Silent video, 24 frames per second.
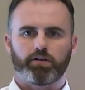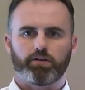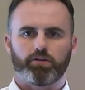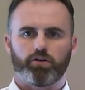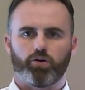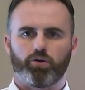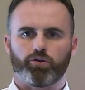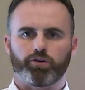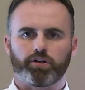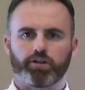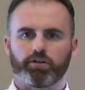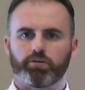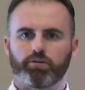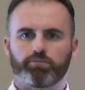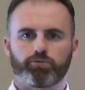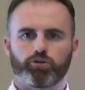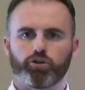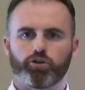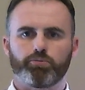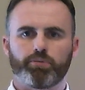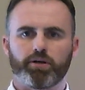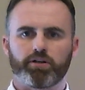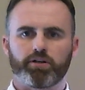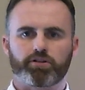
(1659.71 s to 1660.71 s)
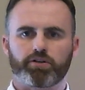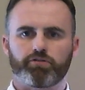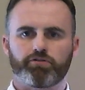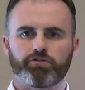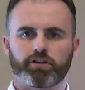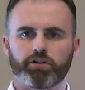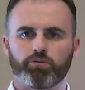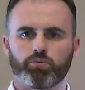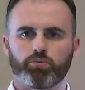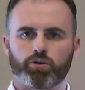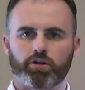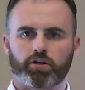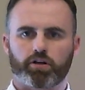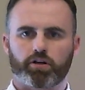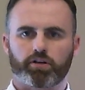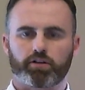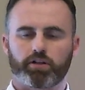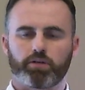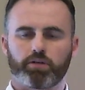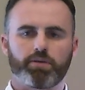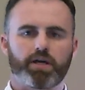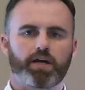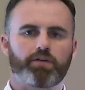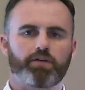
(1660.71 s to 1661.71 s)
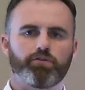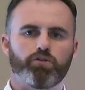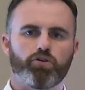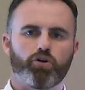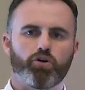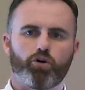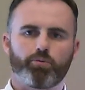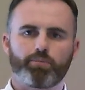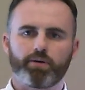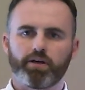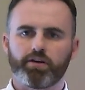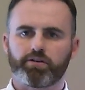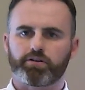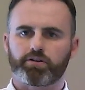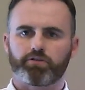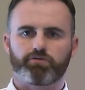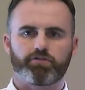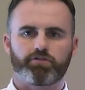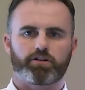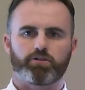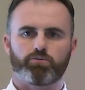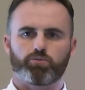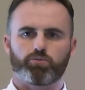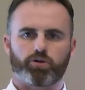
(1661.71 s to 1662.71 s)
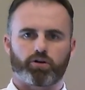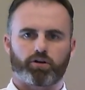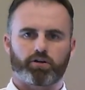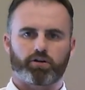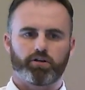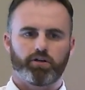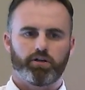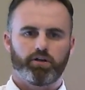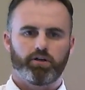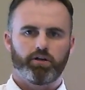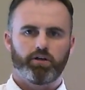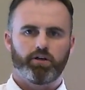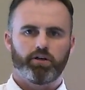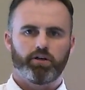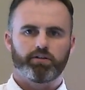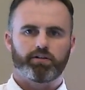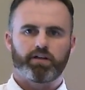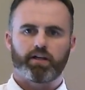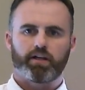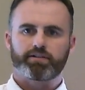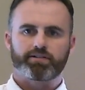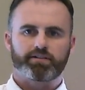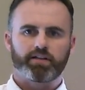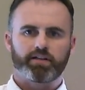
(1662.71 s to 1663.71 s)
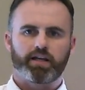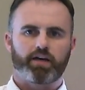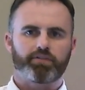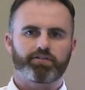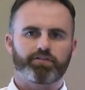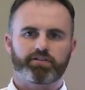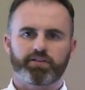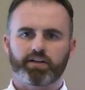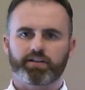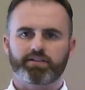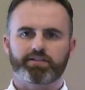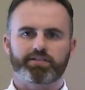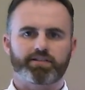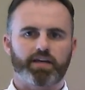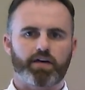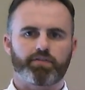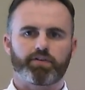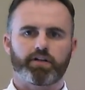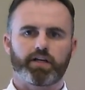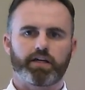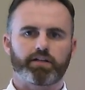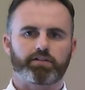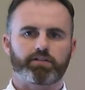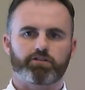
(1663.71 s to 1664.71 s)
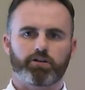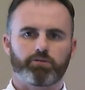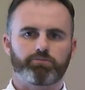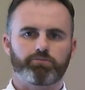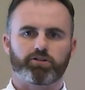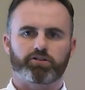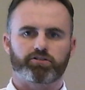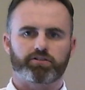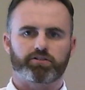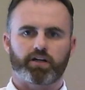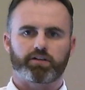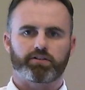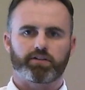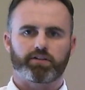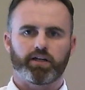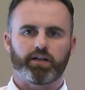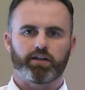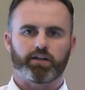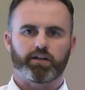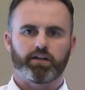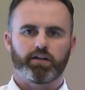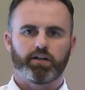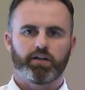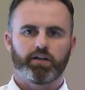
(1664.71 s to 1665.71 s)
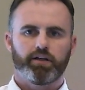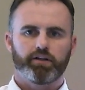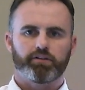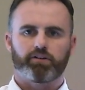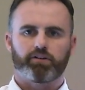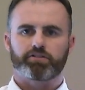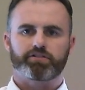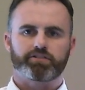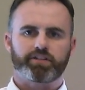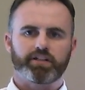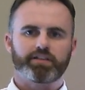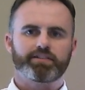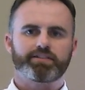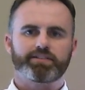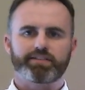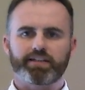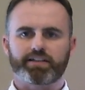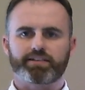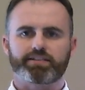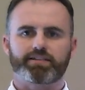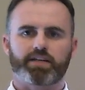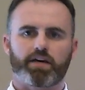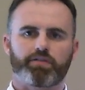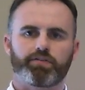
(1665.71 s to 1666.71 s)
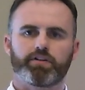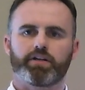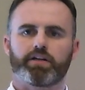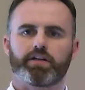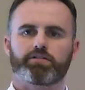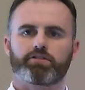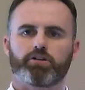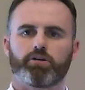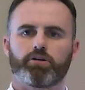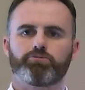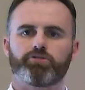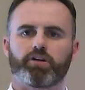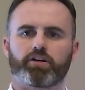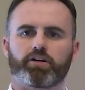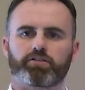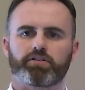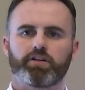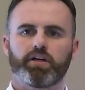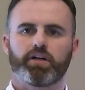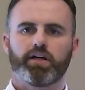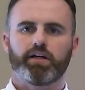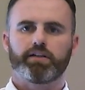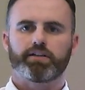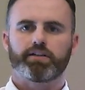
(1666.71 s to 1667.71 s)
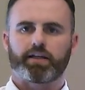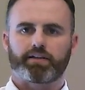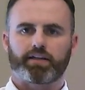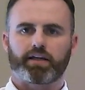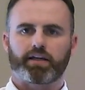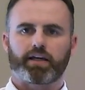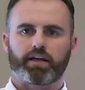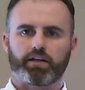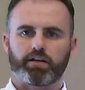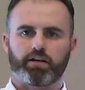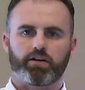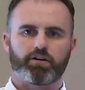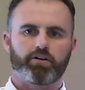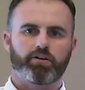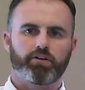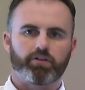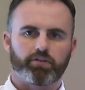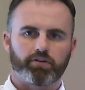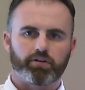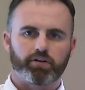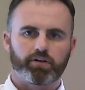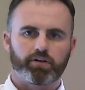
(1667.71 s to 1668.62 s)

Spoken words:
only 2 pieces of written work, they may have no piece of written work. They'll still have 6, 7, 8 subjects that day. There are still 6, 7, 8 subjects that they can learn